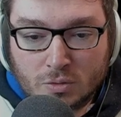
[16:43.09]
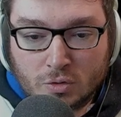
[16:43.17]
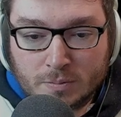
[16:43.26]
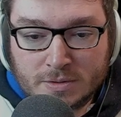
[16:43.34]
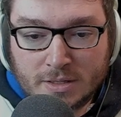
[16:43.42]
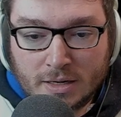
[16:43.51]

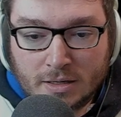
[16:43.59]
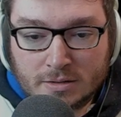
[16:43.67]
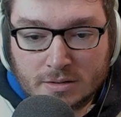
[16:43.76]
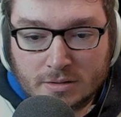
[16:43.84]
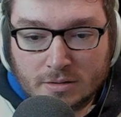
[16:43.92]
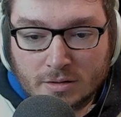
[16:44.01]
Orb staying,
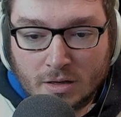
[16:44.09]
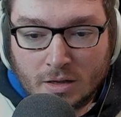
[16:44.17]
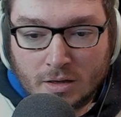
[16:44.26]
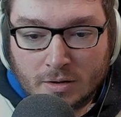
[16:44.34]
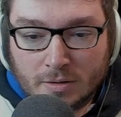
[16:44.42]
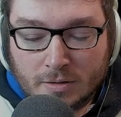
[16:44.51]

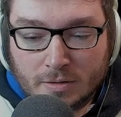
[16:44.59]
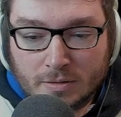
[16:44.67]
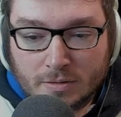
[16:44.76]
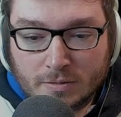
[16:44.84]
what